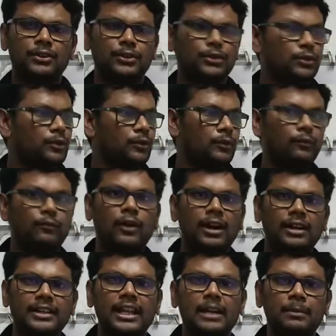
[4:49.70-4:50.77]
So
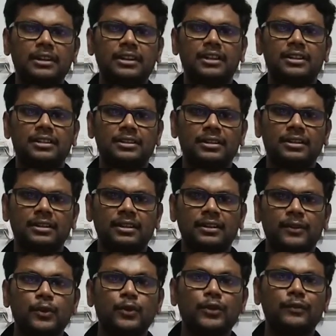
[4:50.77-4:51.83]
what helped in it?
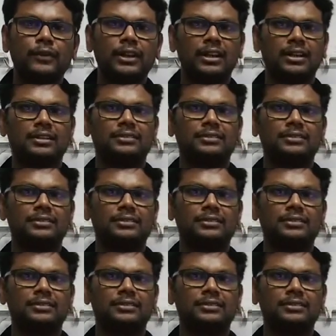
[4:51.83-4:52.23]
Goodwill.